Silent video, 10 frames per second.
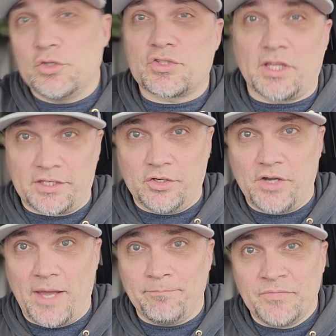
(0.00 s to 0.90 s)
you should like it or
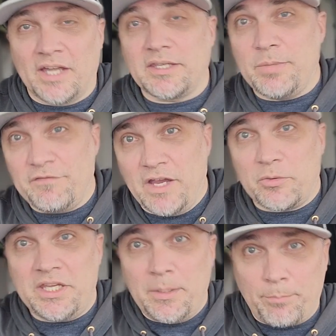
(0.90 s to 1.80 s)
not. I can be
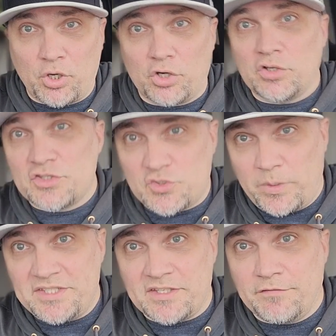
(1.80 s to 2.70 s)
very
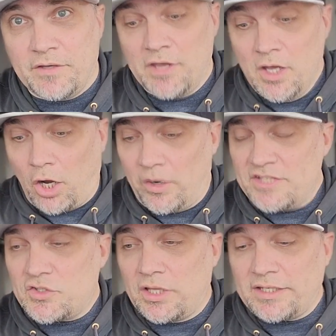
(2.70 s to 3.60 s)
persuasive. All
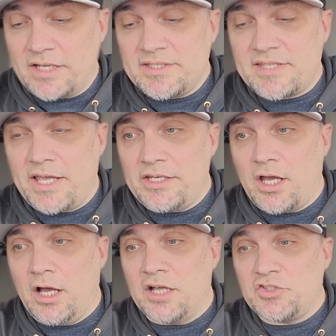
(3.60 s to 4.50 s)
right, so like I said,
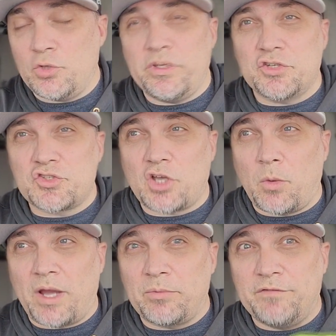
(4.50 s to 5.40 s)
2 years ago,
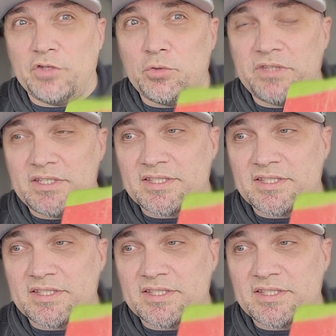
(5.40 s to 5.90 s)
I reviewed the